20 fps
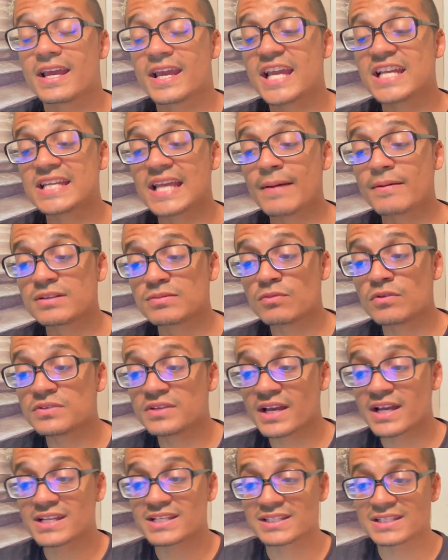He's able to move
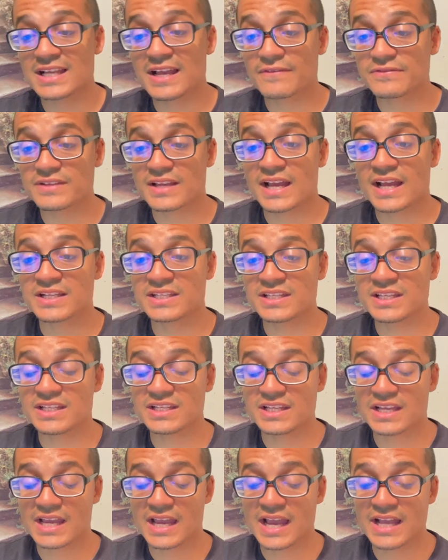to his left as
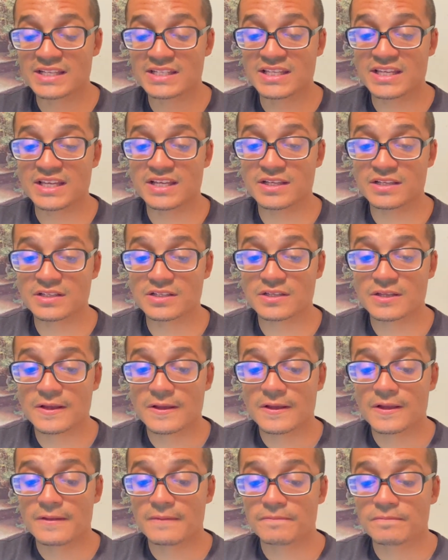he is
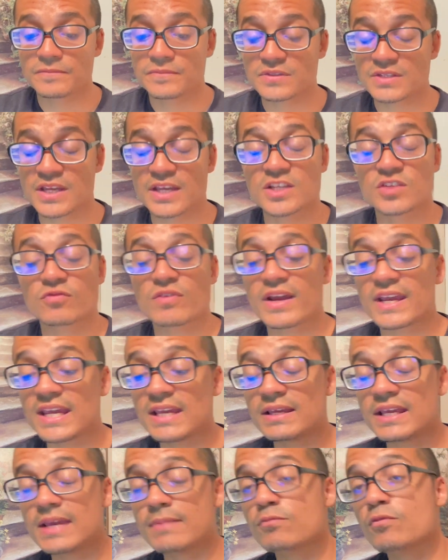to his right.
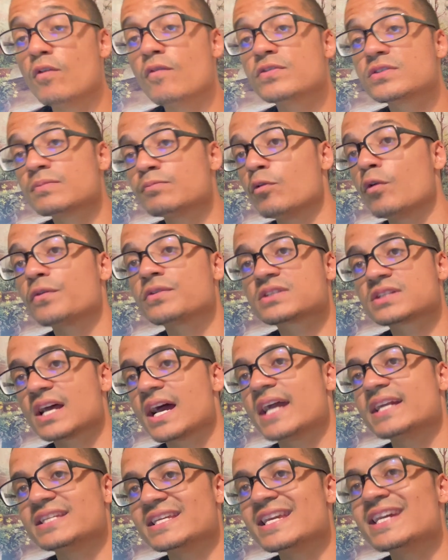He moves to both
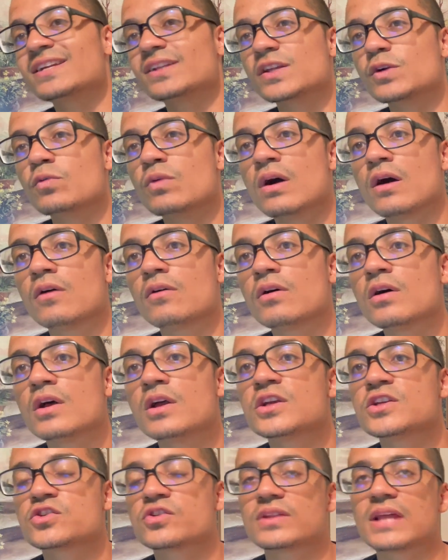sides equally well,
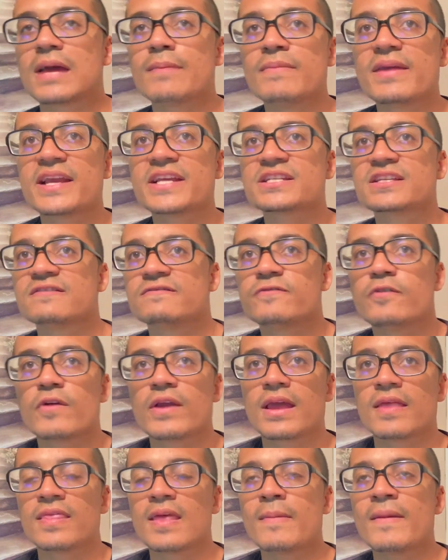so that makes it
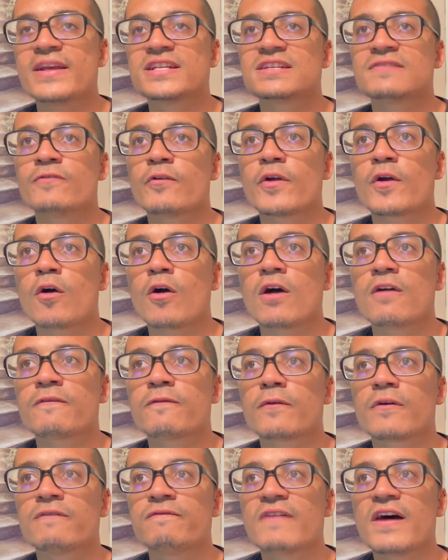very hard
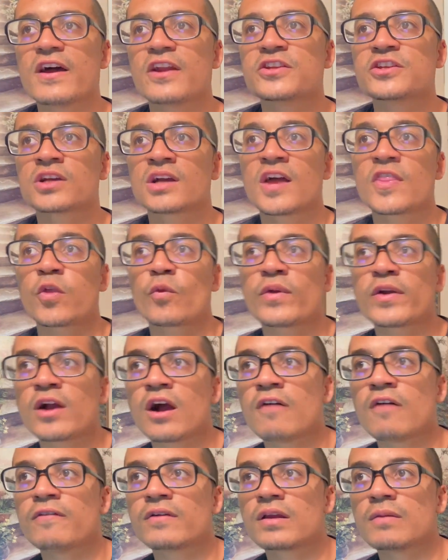for a fighter to cut the ring
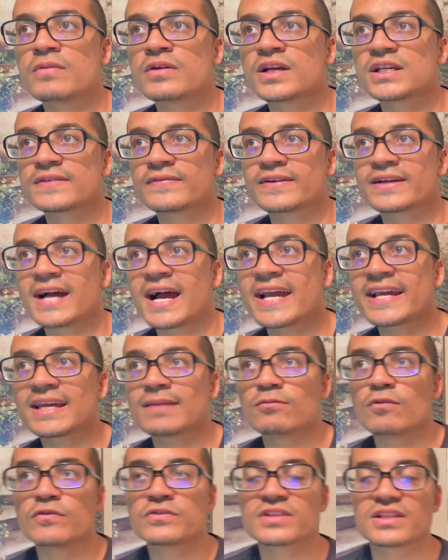off on him, because if a guy
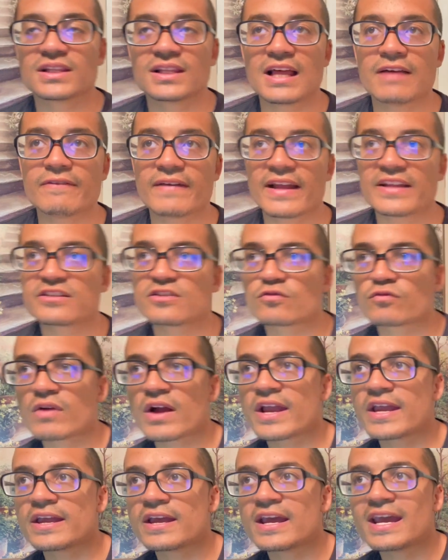can move to the left and to the
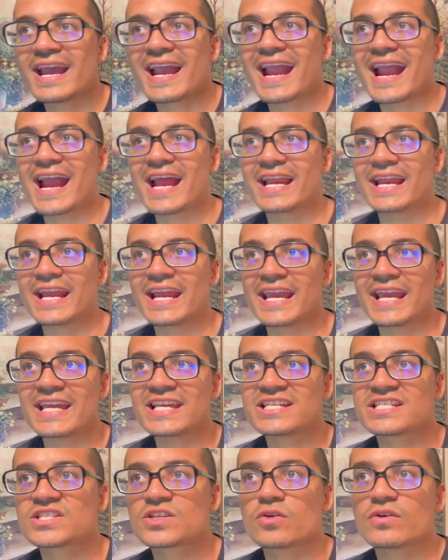right and
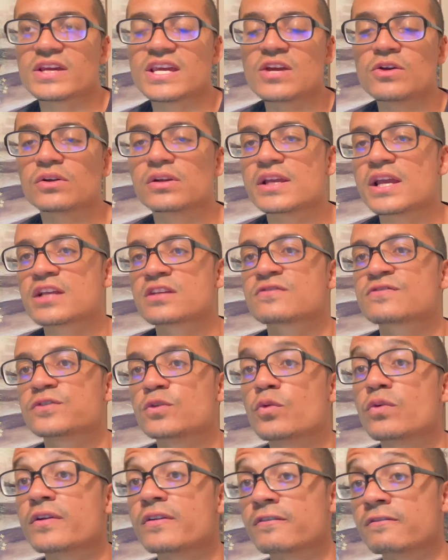he's still equally as
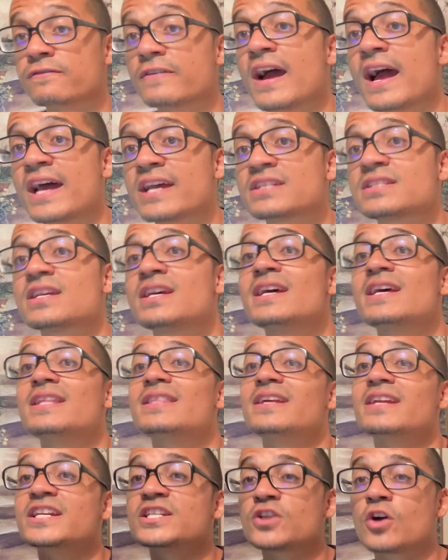fluid and fast,
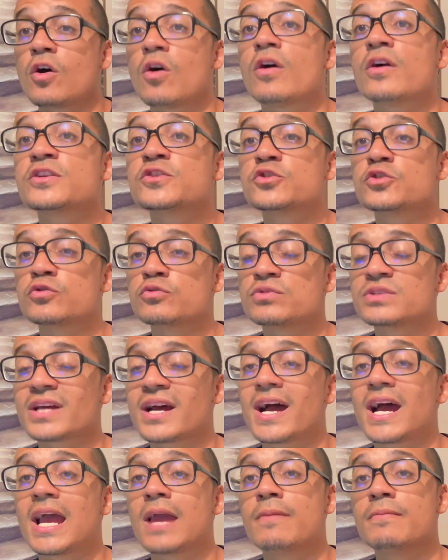then he's hard to
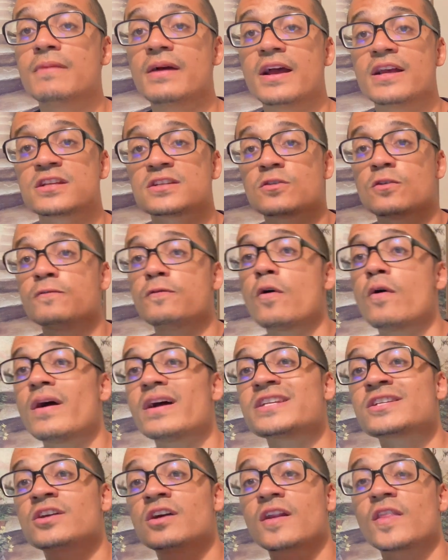time as so far
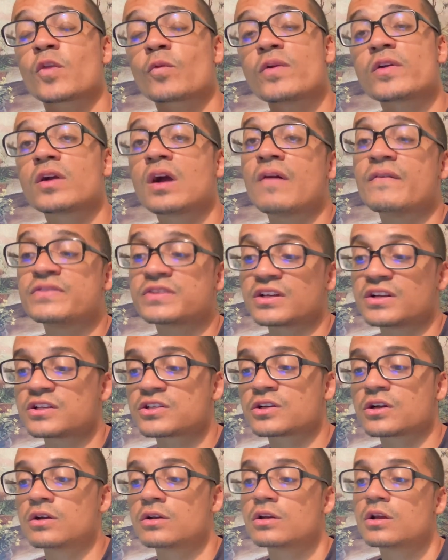as cutting the ring off is
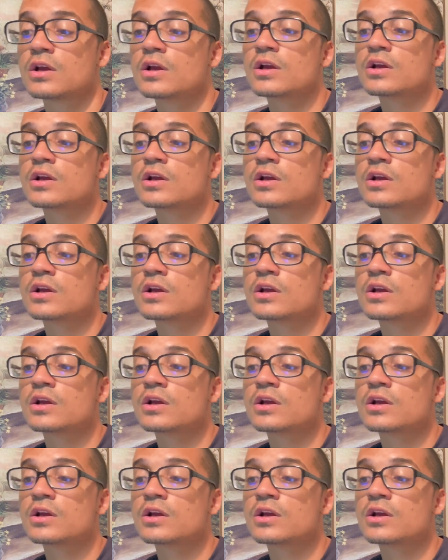concerned.